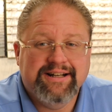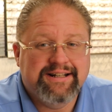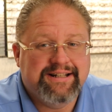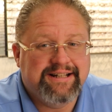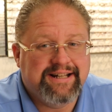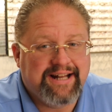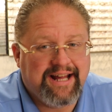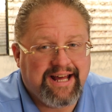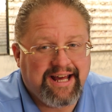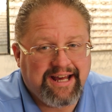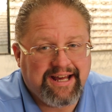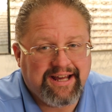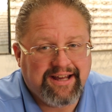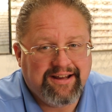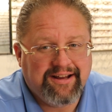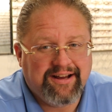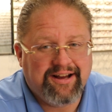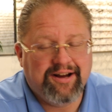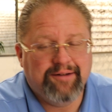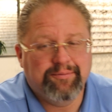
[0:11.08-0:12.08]

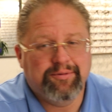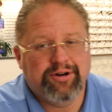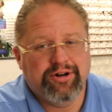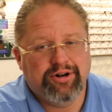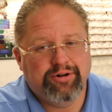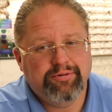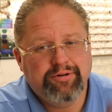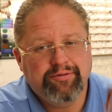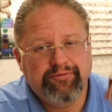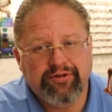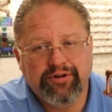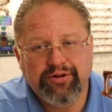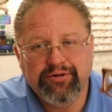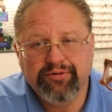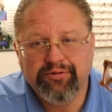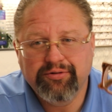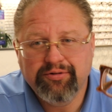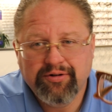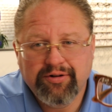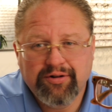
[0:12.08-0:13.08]
Today, I'm going to
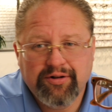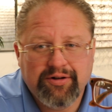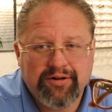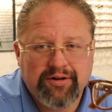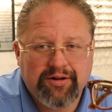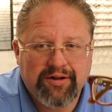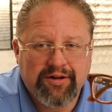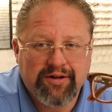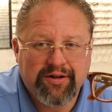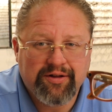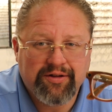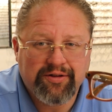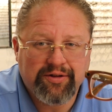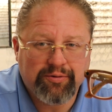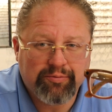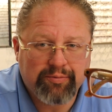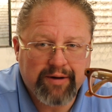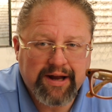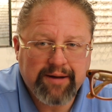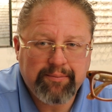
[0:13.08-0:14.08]
review
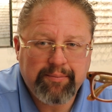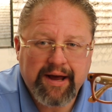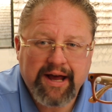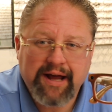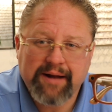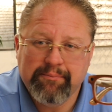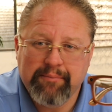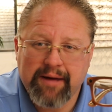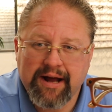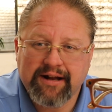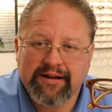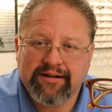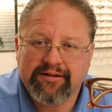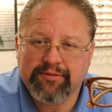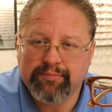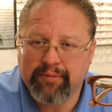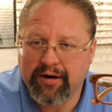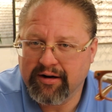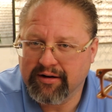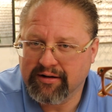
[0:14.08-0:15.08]
the Ray-Ban Meta
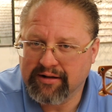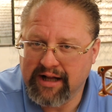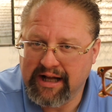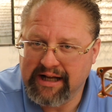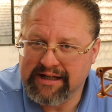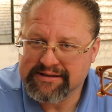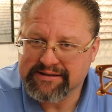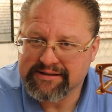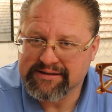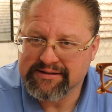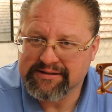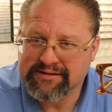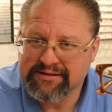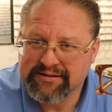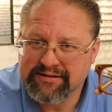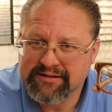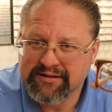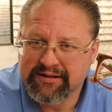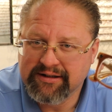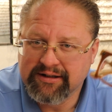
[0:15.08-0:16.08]
Smart Glasses.
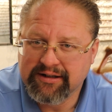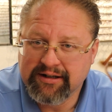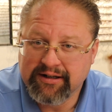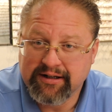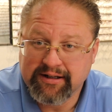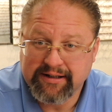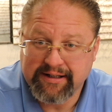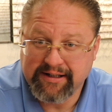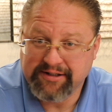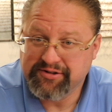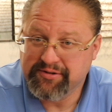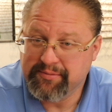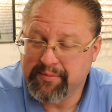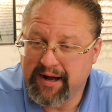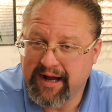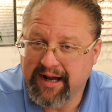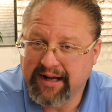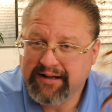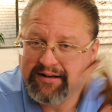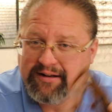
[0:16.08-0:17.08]
These are
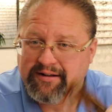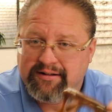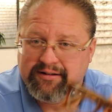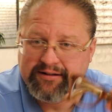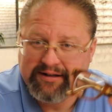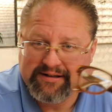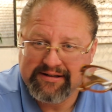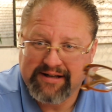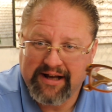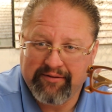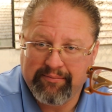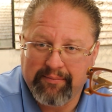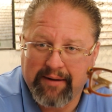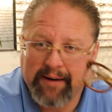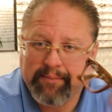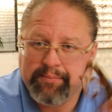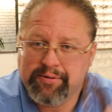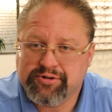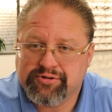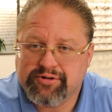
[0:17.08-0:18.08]
mine. These have
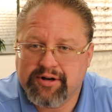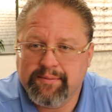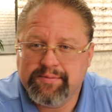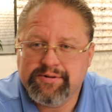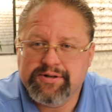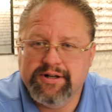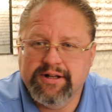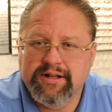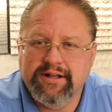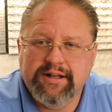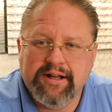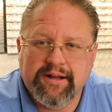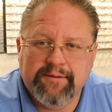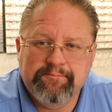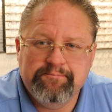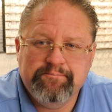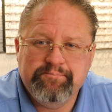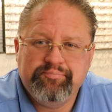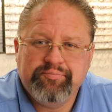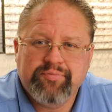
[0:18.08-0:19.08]
my prescription in
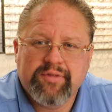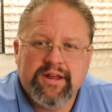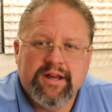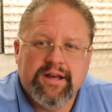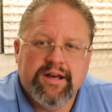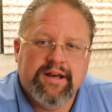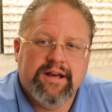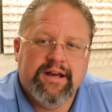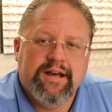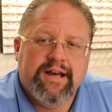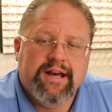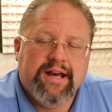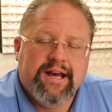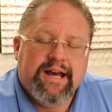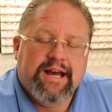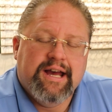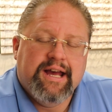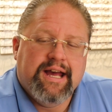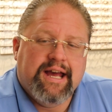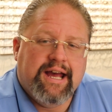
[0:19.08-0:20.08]
them.
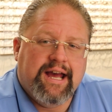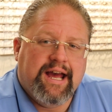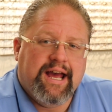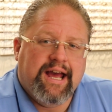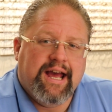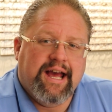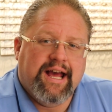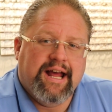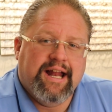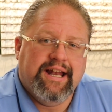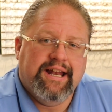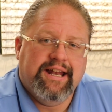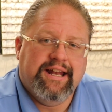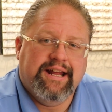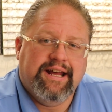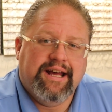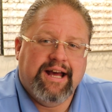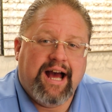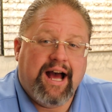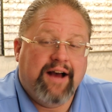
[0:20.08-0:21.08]
And
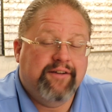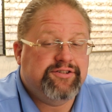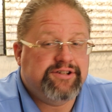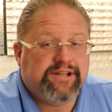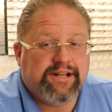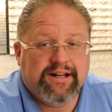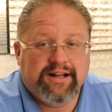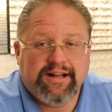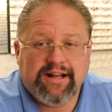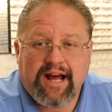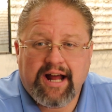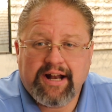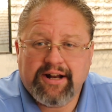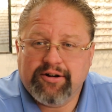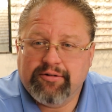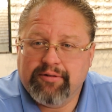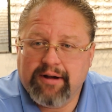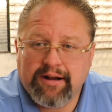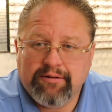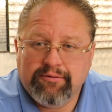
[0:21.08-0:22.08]
I've seen a lot
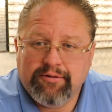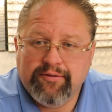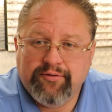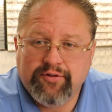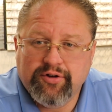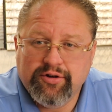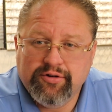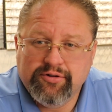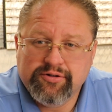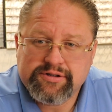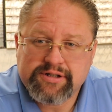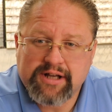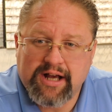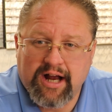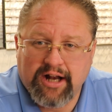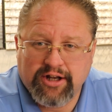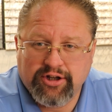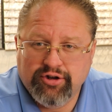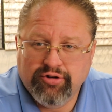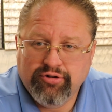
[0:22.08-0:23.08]
of great reviews
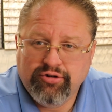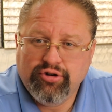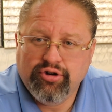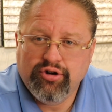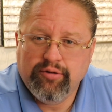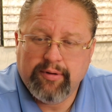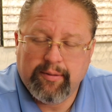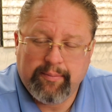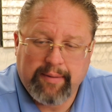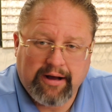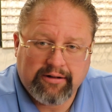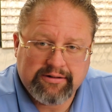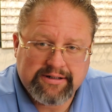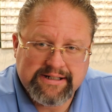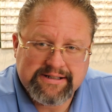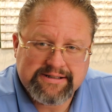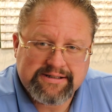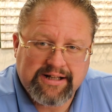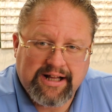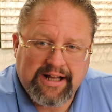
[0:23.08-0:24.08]
on YouTube about
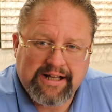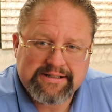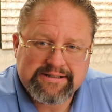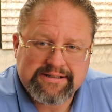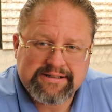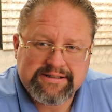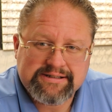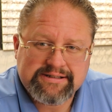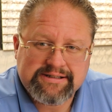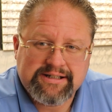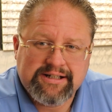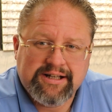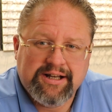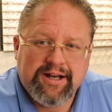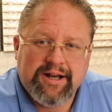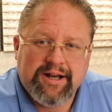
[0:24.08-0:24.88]
these glasses,